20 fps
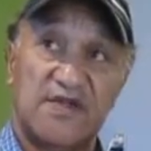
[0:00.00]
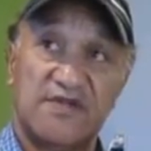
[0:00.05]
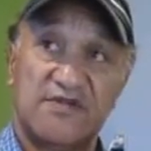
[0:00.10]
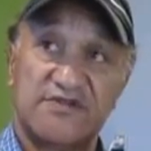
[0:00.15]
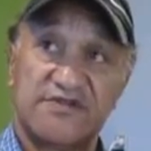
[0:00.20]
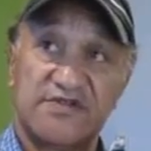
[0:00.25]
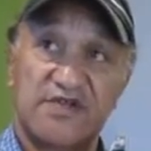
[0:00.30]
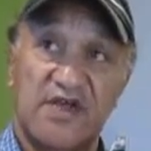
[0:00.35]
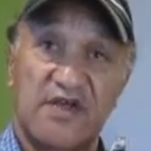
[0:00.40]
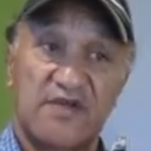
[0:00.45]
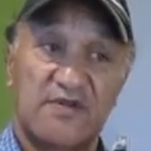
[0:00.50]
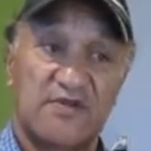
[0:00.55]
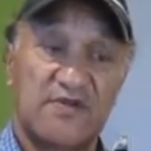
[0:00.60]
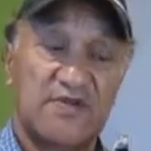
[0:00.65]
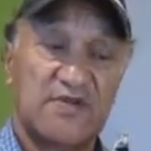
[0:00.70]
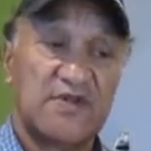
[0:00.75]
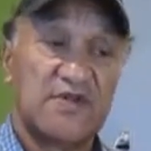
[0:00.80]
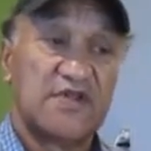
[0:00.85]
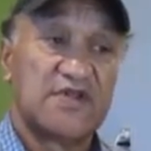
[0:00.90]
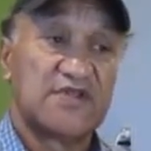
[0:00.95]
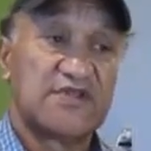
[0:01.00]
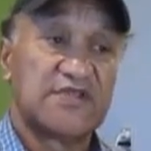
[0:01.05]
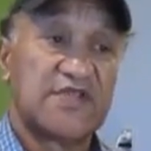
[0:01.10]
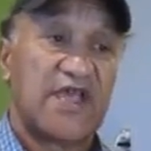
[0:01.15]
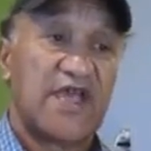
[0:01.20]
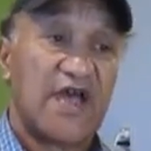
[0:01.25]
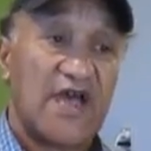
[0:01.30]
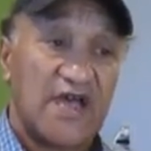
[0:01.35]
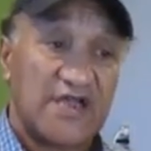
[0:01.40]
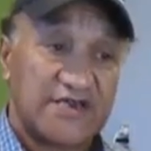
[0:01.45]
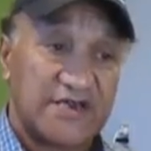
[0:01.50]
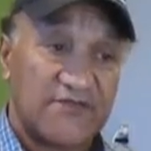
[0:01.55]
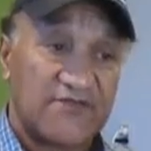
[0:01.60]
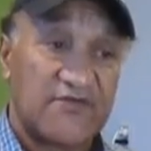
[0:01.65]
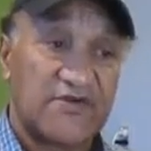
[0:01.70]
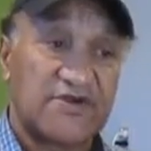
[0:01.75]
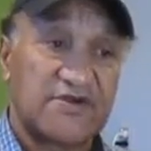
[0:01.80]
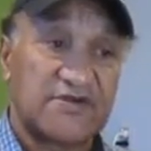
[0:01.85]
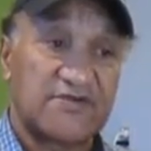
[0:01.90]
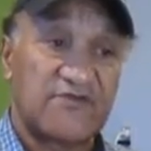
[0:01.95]
So there are
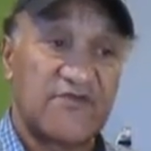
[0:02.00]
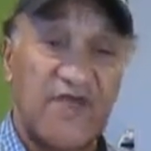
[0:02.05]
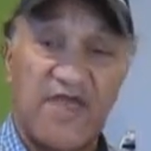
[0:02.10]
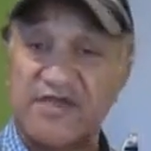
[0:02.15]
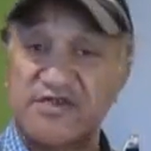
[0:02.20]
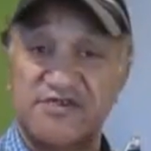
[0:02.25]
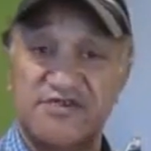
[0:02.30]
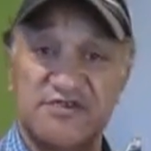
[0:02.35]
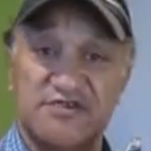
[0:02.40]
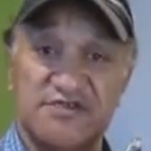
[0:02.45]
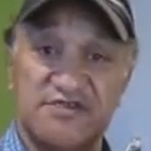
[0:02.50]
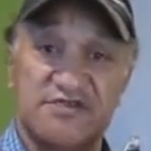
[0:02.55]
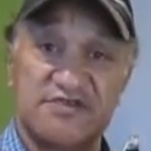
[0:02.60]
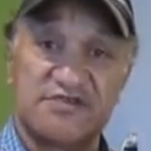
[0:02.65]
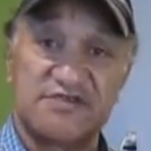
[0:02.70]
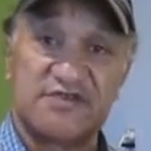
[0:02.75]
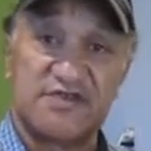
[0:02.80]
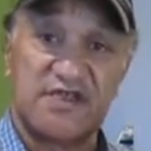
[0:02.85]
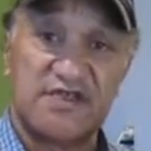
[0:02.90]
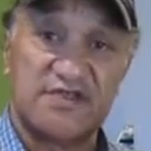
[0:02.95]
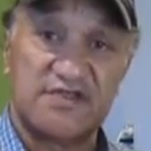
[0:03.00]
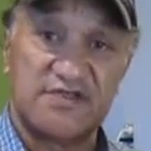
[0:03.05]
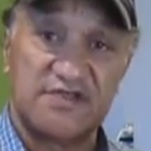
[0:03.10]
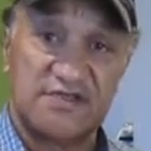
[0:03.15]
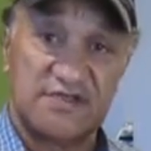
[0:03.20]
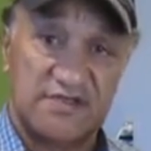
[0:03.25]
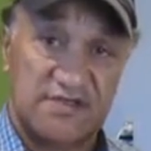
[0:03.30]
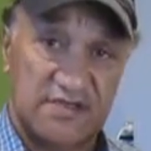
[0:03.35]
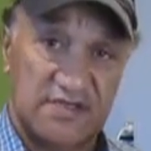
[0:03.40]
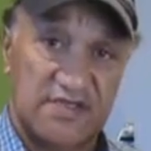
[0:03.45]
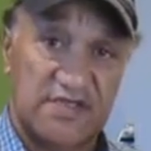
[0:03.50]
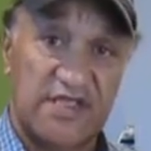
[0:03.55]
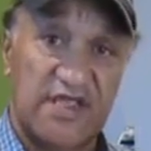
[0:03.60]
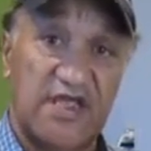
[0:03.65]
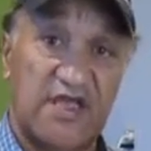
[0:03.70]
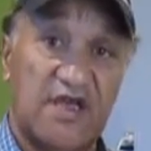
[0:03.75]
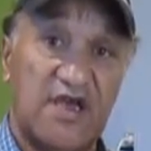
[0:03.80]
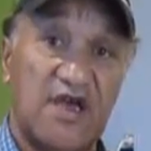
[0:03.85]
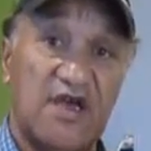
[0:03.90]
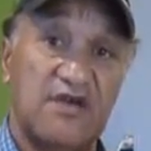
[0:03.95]
different factions in
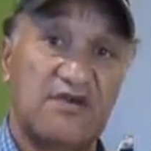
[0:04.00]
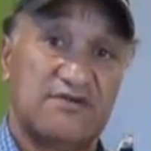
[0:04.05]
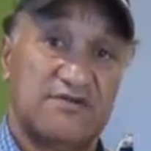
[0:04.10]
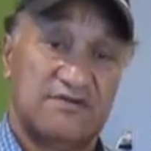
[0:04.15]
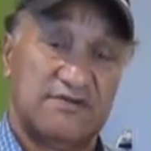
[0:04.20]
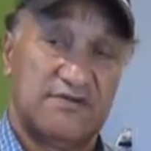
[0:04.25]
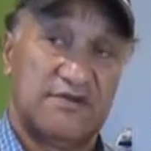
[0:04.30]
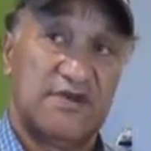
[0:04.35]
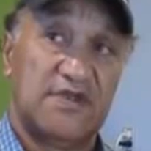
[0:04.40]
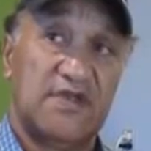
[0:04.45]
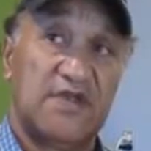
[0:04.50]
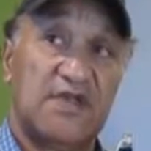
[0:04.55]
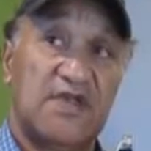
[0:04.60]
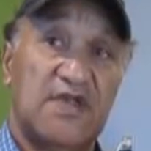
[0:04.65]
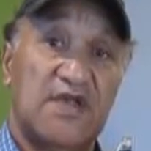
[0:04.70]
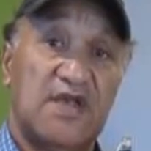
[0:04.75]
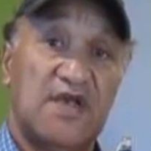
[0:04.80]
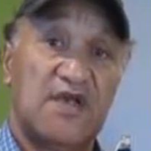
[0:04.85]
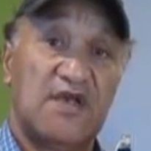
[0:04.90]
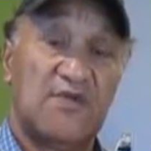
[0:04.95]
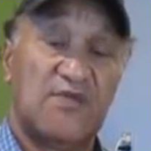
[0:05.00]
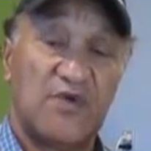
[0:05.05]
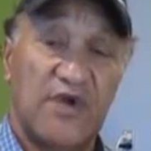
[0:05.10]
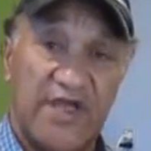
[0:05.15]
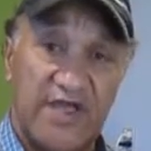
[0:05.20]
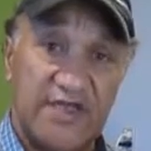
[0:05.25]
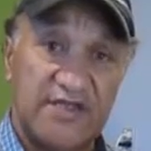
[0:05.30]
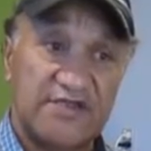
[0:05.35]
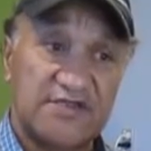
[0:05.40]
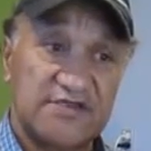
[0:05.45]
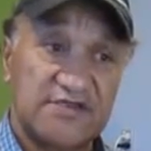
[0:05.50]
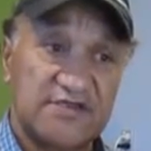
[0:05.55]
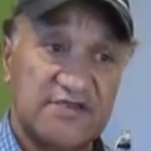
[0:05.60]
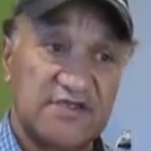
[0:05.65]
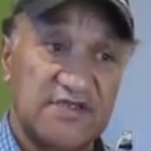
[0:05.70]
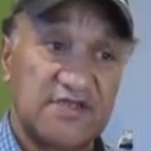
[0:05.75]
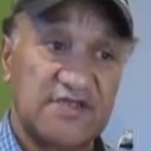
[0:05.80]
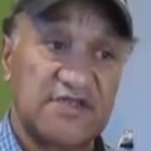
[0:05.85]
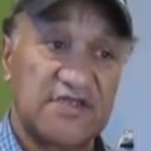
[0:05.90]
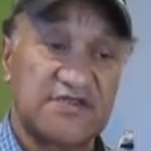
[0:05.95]
their own ways,
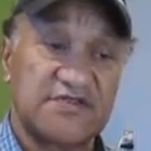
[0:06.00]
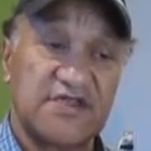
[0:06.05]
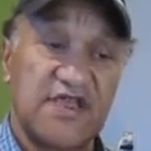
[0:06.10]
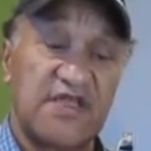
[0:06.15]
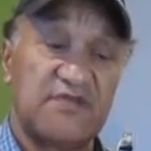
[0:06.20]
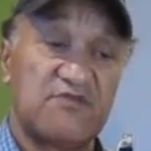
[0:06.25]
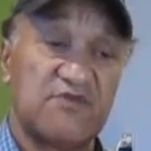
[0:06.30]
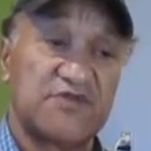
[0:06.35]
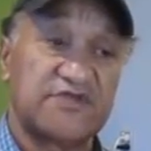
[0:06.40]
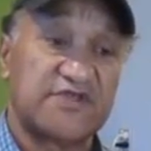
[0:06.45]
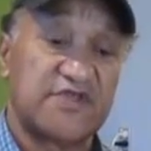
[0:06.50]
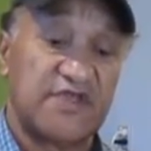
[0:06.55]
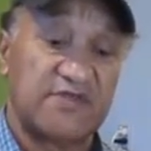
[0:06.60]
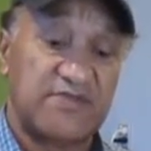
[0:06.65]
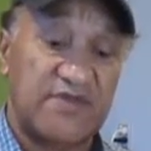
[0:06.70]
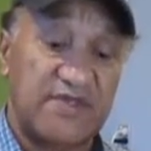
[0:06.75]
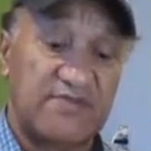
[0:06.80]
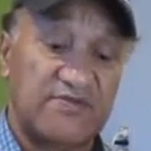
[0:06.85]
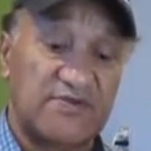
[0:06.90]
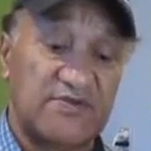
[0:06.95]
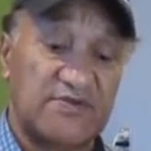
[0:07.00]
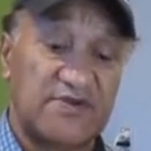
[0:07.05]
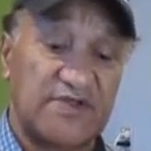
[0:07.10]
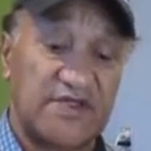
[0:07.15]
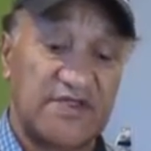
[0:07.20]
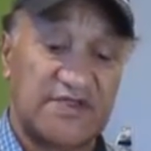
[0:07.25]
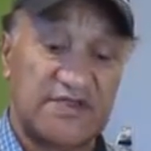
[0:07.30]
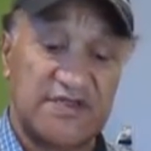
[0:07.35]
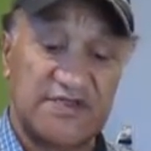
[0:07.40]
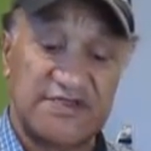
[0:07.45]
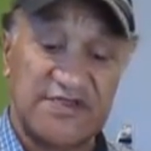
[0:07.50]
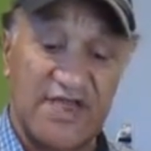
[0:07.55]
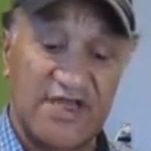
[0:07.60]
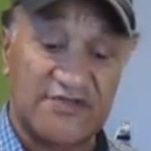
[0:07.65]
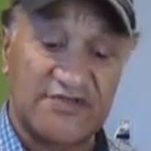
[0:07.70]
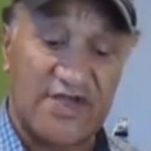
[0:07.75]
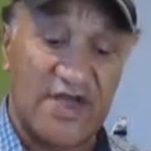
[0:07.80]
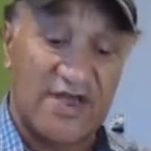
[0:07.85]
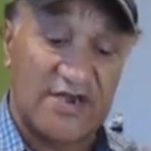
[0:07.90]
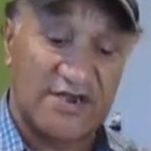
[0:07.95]
the same with the people in the
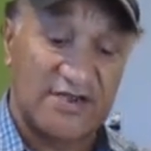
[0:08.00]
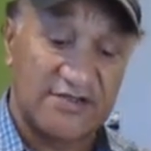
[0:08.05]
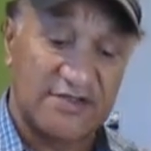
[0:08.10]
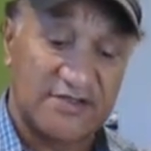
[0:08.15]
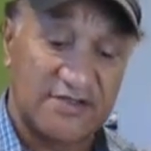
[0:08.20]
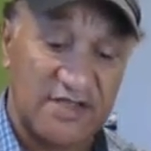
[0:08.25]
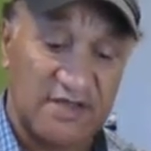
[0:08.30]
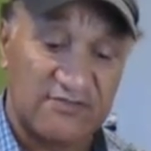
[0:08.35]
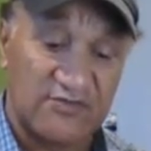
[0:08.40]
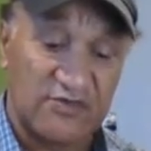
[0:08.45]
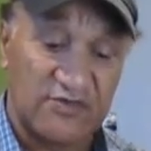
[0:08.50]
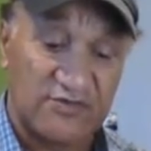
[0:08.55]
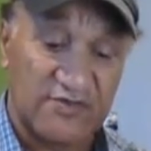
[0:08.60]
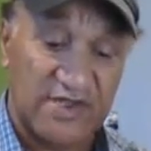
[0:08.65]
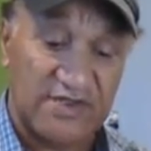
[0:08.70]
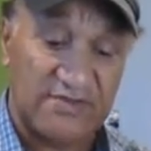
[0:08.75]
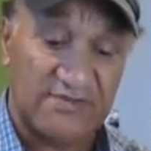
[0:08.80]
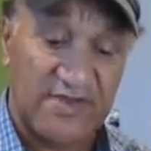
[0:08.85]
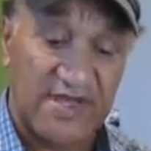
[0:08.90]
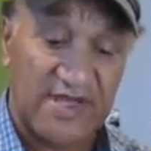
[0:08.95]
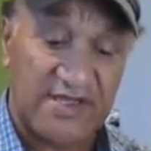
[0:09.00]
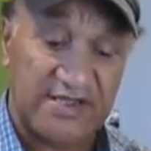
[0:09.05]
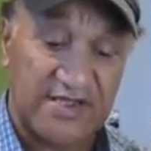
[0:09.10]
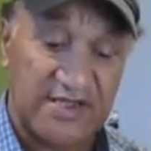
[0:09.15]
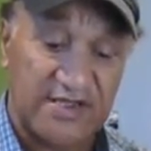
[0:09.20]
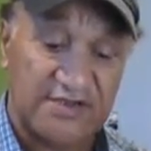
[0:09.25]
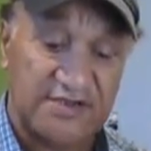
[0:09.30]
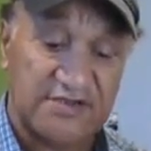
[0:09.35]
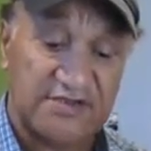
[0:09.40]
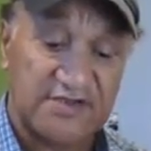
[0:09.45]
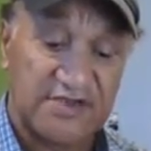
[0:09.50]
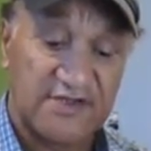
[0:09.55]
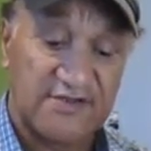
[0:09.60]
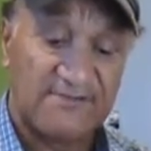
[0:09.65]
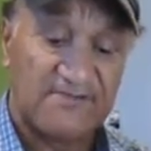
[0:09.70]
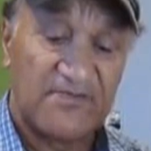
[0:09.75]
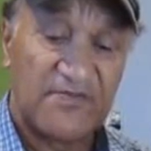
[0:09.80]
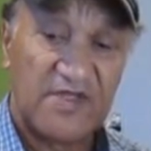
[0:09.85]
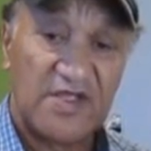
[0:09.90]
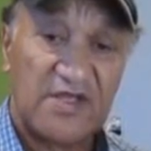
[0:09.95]
South Island, I'm talking about the Pākehās,
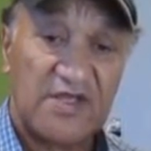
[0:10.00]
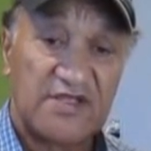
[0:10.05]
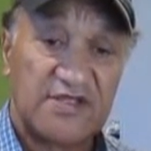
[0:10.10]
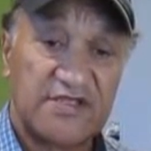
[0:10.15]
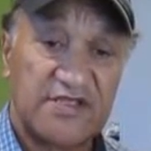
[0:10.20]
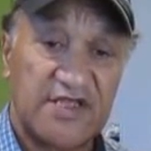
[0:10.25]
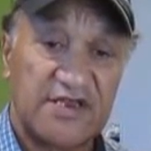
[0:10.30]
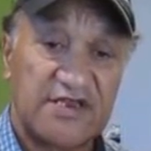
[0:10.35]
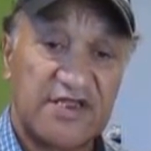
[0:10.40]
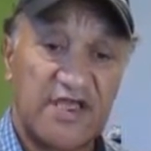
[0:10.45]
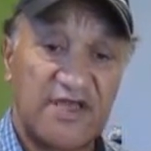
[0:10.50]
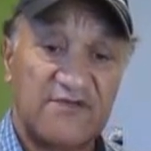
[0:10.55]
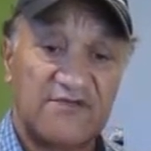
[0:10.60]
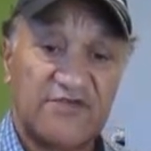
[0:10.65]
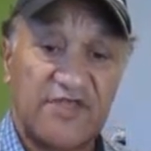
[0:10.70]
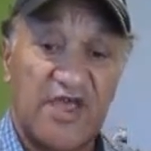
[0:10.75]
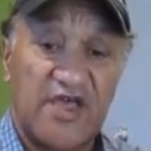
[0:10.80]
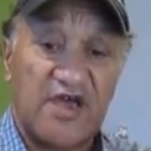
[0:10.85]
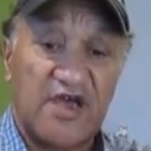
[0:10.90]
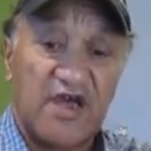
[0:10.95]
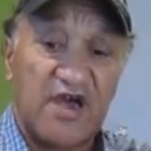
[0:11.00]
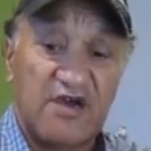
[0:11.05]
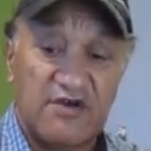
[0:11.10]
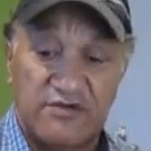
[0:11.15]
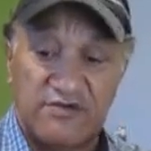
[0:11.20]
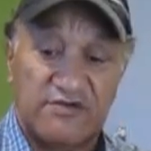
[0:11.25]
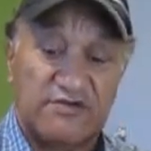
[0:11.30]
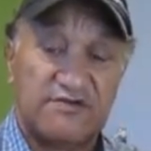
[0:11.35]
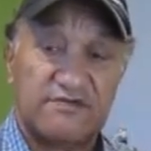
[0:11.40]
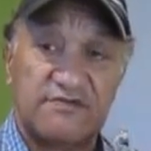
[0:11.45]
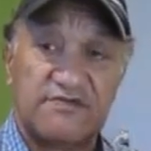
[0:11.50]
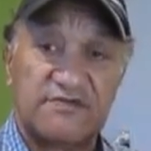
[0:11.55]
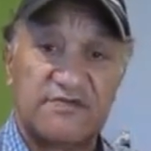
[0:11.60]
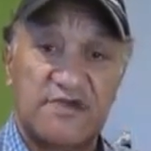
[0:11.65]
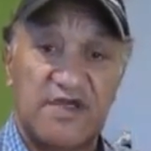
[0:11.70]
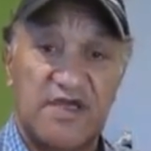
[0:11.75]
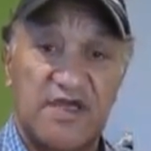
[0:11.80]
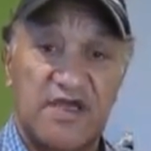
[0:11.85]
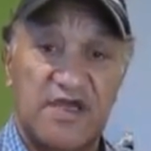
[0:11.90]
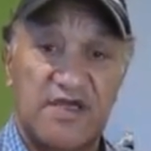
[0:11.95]
that have their own
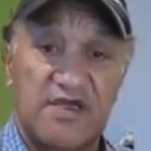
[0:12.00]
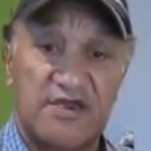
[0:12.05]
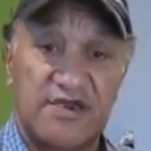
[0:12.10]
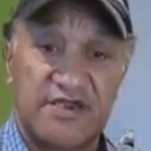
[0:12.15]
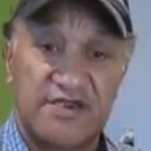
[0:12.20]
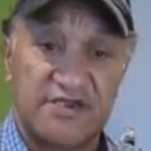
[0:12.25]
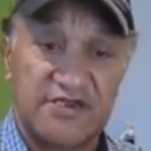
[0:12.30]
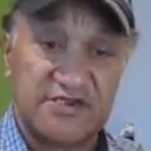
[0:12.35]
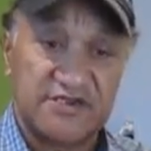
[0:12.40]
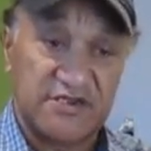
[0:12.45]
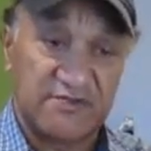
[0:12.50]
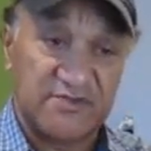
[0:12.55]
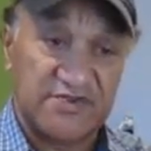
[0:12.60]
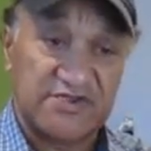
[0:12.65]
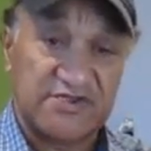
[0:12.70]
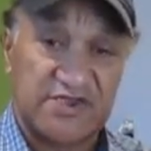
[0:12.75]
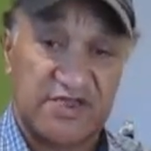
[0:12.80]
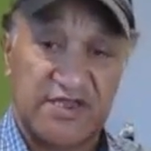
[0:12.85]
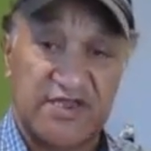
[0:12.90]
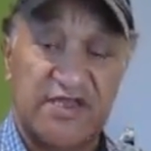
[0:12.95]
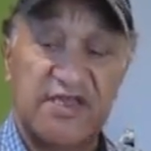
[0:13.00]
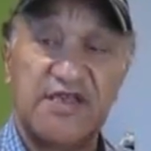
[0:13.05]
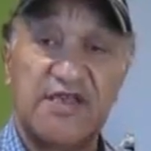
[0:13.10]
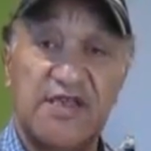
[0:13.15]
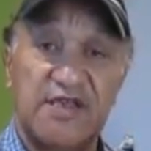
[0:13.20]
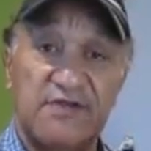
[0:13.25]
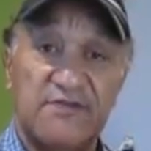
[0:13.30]
legitimacy